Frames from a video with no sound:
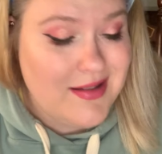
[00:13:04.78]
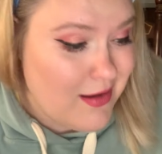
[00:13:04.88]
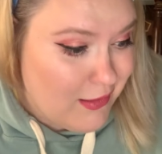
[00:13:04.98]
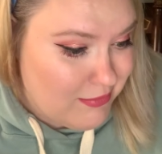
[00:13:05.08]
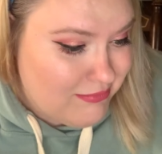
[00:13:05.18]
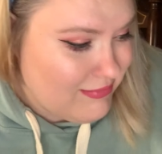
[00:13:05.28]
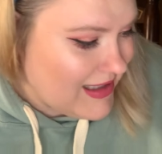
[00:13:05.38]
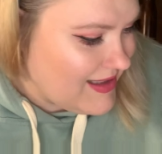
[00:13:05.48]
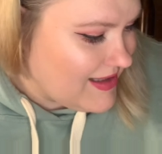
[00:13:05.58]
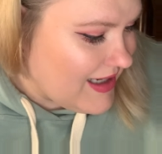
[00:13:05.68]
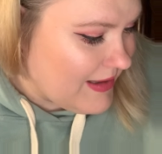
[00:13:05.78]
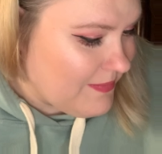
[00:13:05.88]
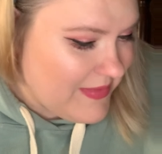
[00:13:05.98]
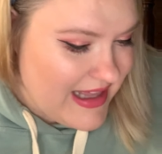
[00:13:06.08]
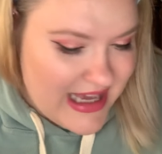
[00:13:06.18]
So that's
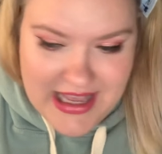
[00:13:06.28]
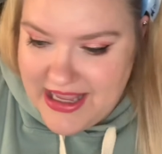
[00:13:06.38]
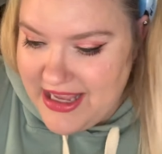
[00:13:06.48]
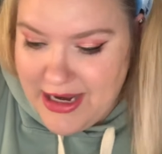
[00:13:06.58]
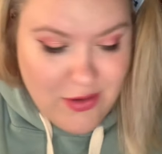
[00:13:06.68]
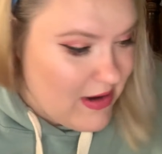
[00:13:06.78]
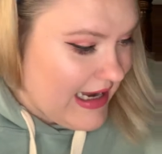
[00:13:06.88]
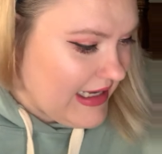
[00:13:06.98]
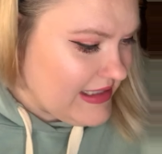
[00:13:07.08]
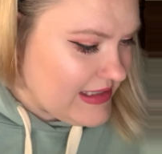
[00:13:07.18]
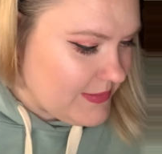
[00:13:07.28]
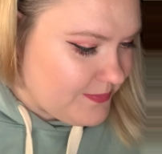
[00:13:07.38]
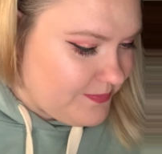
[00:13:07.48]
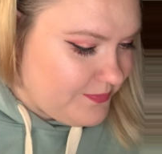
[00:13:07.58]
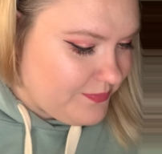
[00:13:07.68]
exciting. The earrings,
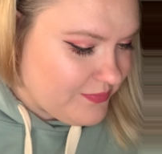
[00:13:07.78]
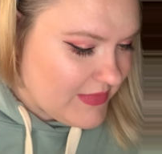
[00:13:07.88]
the